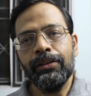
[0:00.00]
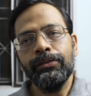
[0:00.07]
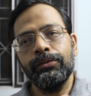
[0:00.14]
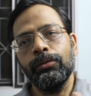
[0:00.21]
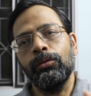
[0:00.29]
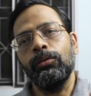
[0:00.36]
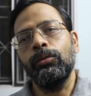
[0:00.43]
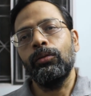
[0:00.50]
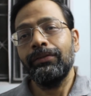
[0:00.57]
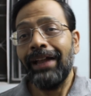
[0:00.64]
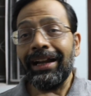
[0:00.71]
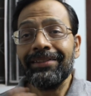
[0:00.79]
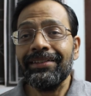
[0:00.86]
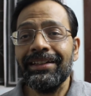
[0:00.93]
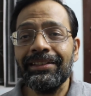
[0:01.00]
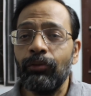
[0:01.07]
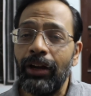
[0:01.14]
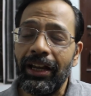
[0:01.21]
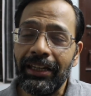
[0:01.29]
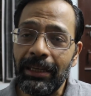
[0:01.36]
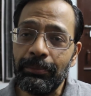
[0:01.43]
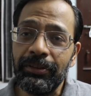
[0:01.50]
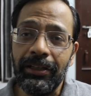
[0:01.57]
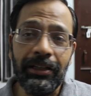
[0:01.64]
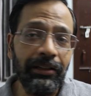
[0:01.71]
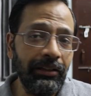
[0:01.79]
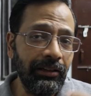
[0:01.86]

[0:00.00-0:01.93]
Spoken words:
So that is the reason why I keep saying